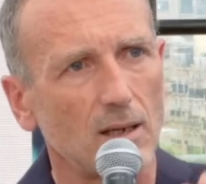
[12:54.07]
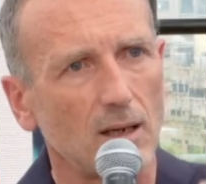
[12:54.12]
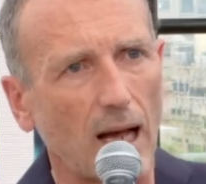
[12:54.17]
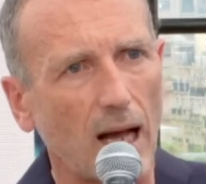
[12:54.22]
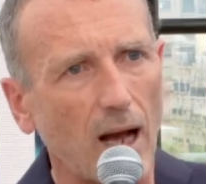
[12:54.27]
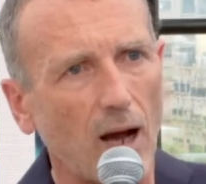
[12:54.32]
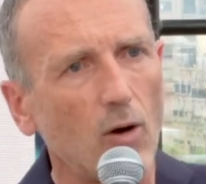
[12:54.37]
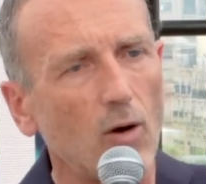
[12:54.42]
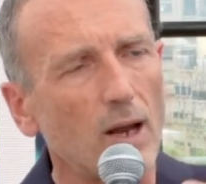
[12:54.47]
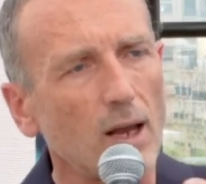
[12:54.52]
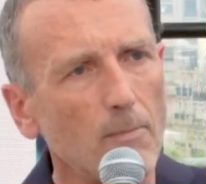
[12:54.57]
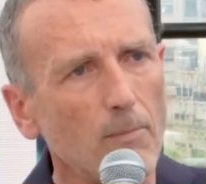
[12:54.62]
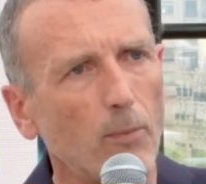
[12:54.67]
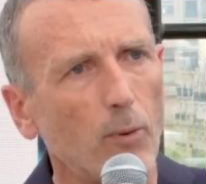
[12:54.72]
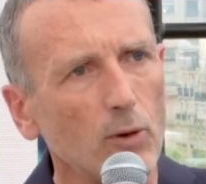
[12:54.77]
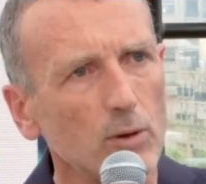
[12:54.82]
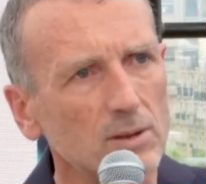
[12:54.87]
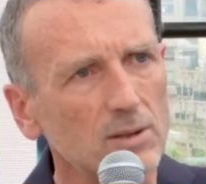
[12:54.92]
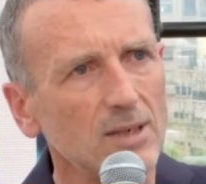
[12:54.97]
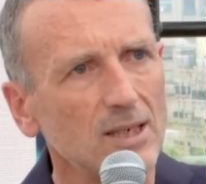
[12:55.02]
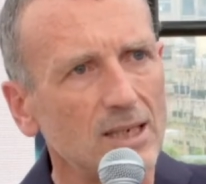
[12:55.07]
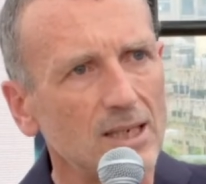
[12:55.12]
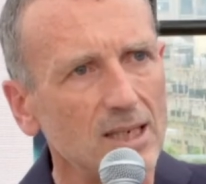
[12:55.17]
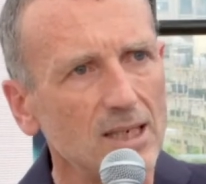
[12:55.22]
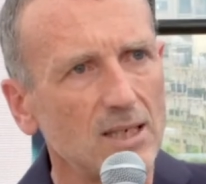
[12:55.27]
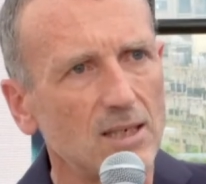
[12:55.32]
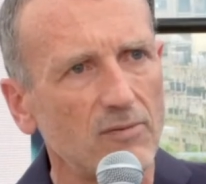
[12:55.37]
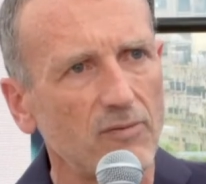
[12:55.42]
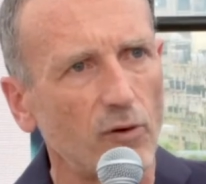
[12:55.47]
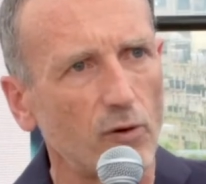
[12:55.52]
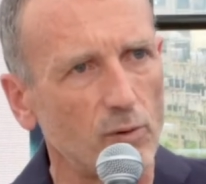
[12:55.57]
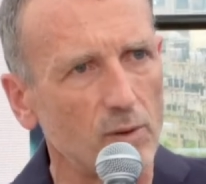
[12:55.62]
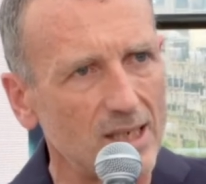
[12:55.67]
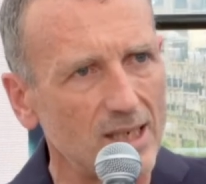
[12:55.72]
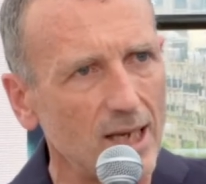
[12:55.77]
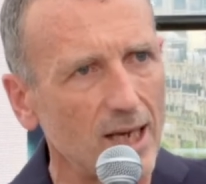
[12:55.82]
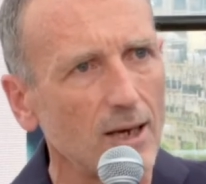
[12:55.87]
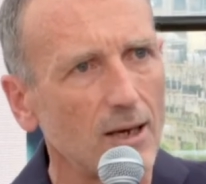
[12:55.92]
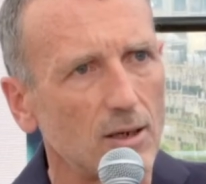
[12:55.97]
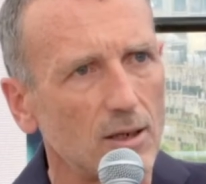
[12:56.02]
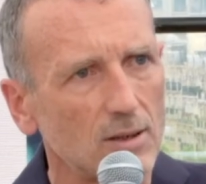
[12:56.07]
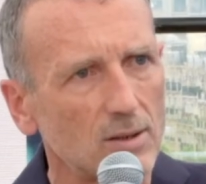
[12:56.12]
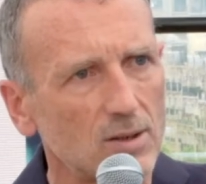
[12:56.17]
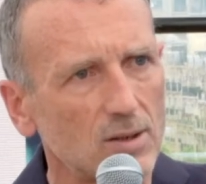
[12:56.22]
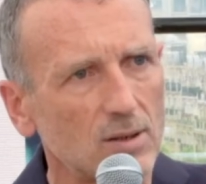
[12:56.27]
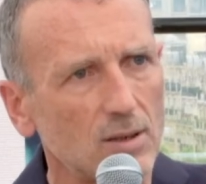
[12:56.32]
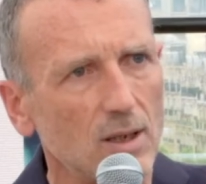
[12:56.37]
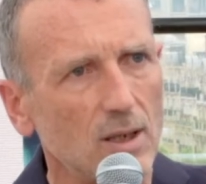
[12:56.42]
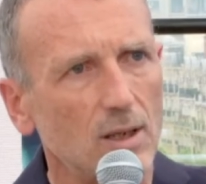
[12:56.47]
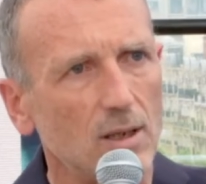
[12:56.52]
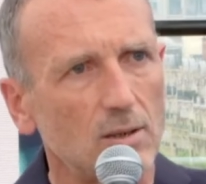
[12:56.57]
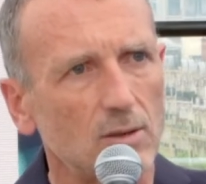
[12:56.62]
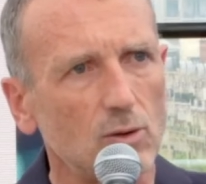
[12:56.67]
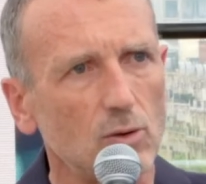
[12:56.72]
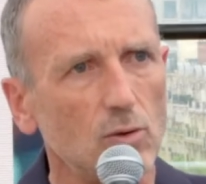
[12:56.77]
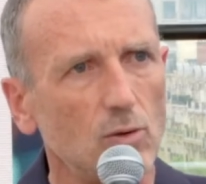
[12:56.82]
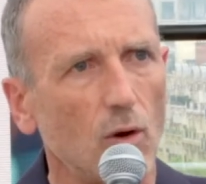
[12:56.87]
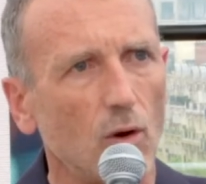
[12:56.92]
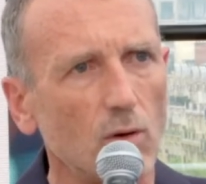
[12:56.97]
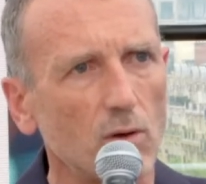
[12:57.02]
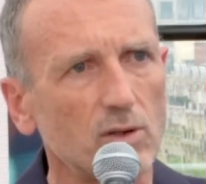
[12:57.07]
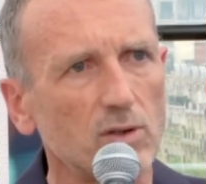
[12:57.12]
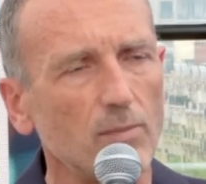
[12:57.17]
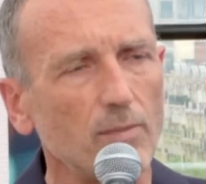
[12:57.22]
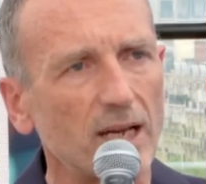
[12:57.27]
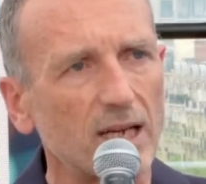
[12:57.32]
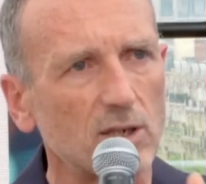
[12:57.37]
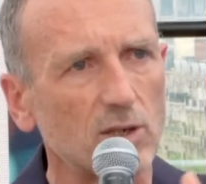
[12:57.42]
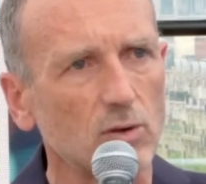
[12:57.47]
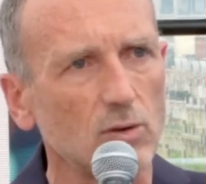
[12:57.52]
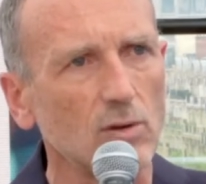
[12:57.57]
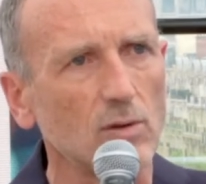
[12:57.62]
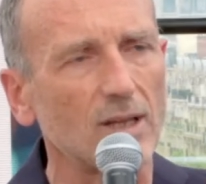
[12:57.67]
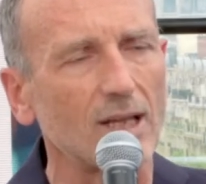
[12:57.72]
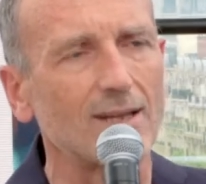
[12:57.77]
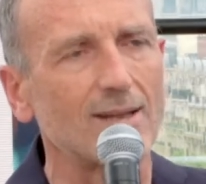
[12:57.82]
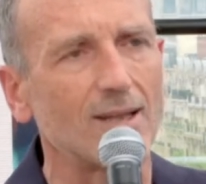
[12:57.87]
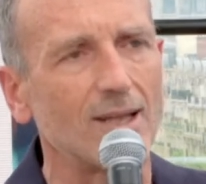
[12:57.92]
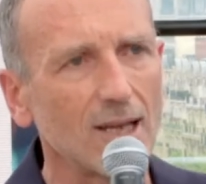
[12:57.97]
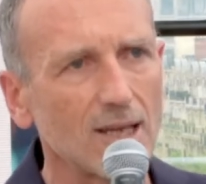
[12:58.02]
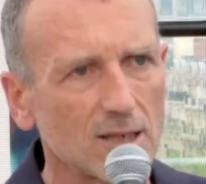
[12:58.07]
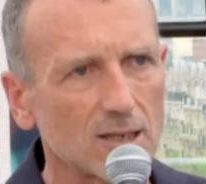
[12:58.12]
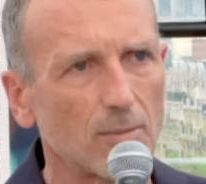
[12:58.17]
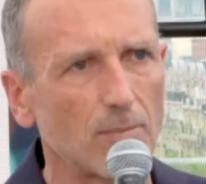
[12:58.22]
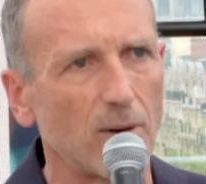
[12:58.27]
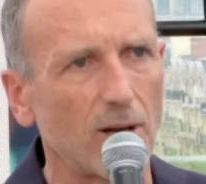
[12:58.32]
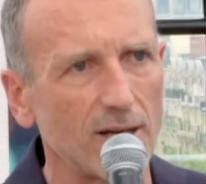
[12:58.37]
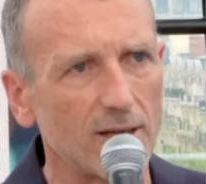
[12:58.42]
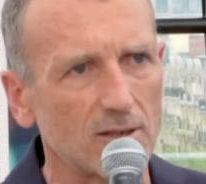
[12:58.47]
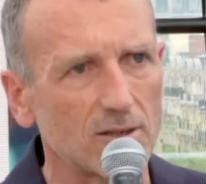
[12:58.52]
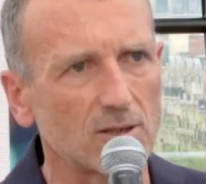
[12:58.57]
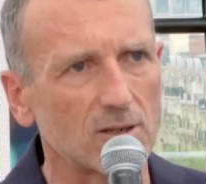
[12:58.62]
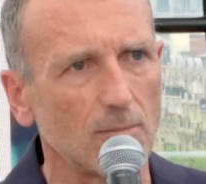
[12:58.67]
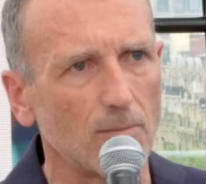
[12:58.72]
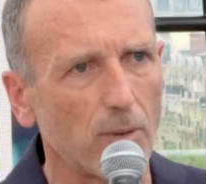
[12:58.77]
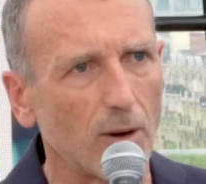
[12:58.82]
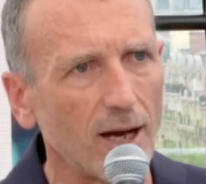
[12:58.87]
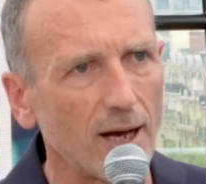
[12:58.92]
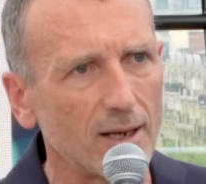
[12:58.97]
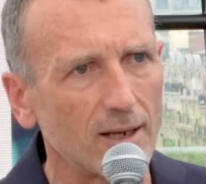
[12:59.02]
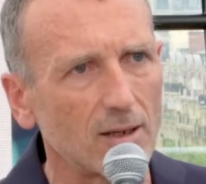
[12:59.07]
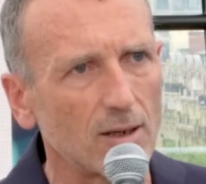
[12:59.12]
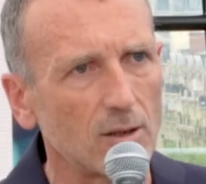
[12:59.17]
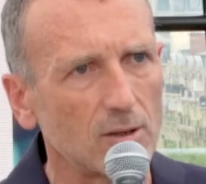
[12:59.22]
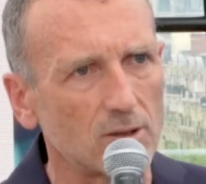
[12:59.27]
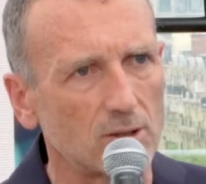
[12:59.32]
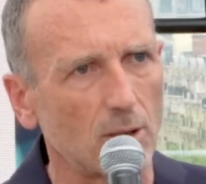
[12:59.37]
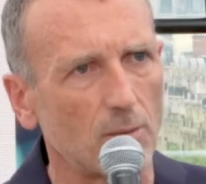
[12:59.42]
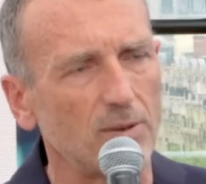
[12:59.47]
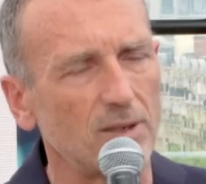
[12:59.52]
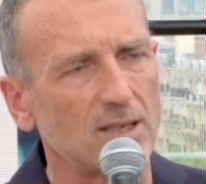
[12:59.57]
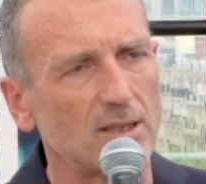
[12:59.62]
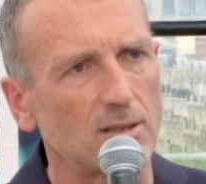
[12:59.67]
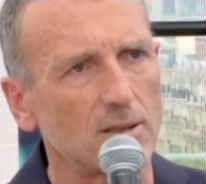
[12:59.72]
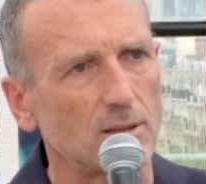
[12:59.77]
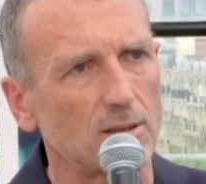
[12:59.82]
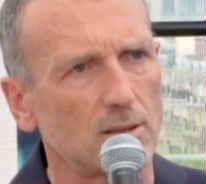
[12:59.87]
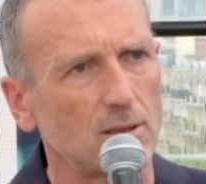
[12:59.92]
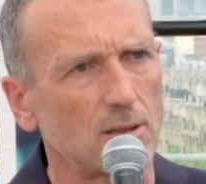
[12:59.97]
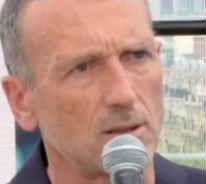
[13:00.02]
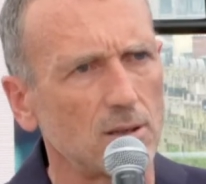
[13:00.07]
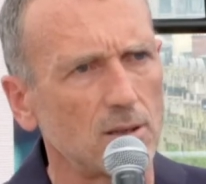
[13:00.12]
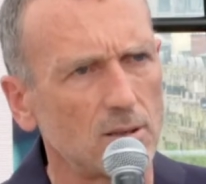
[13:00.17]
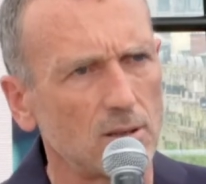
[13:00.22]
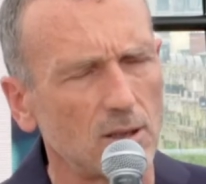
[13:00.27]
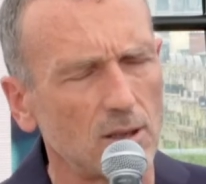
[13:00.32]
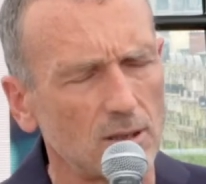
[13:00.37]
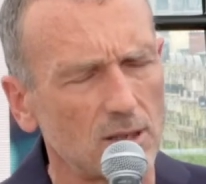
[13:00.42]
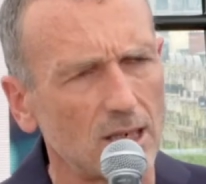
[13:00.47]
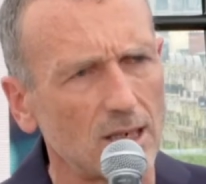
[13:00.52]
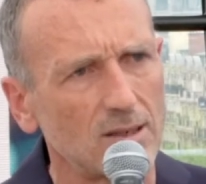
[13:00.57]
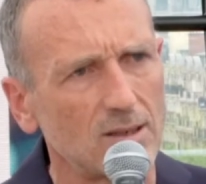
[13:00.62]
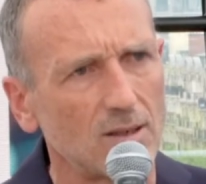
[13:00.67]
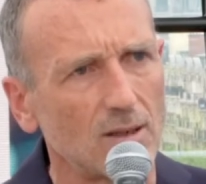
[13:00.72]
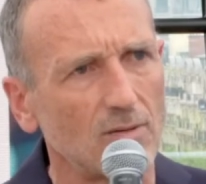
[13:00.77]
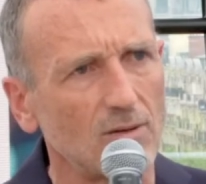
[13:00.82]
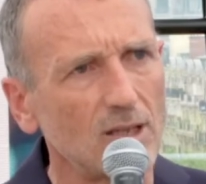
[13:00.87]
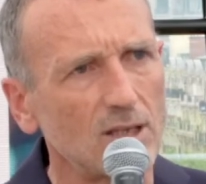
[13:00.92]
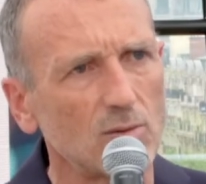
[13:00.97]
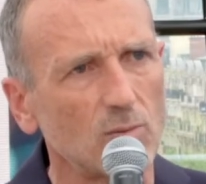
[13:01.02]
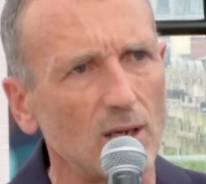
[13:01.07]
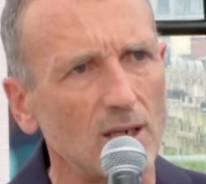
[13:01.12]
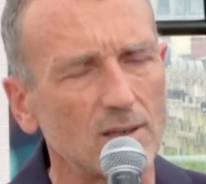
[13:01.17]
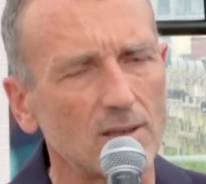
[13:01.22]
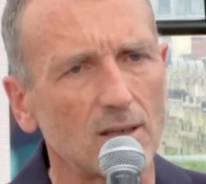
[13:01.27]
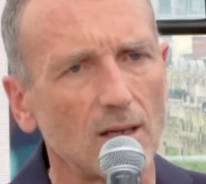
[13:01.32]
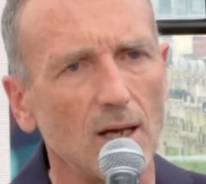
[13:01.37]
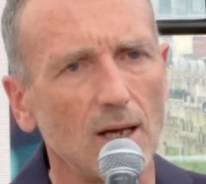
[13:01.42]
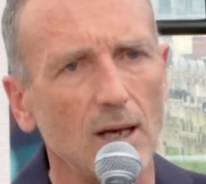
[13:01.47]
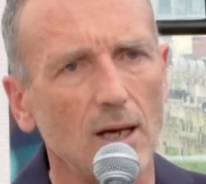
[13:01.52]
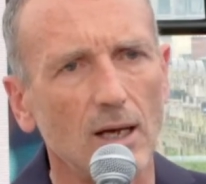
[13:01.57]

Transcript: how important it is for retailers to also make sure that their suppliers comply on topics such as these ones.